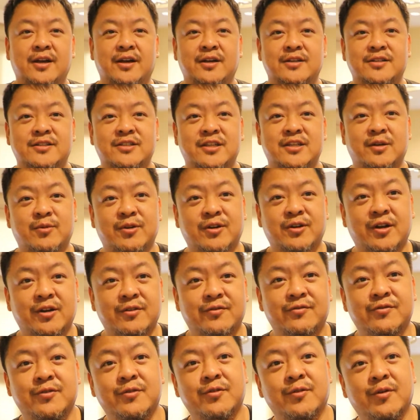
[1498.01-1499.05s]
summer Kung
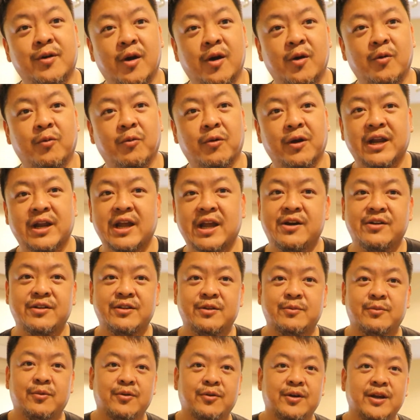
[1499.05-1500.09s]
Fu workout in the
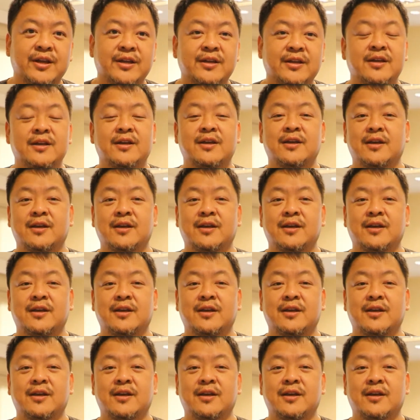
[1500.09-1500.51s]
morning.